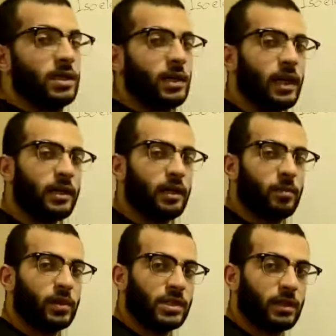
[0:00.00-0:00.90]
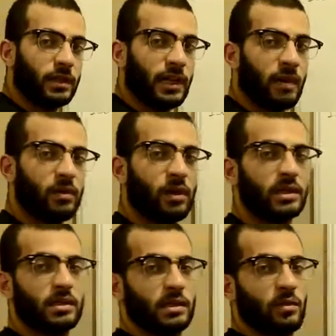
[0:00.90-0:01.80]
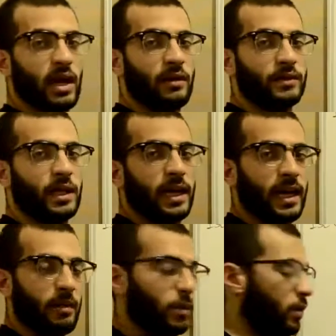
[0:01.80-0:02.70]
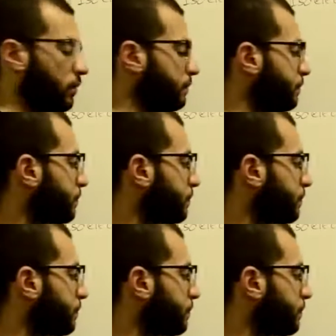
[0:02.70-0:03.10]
dicarboxylic amino acids and we have diamino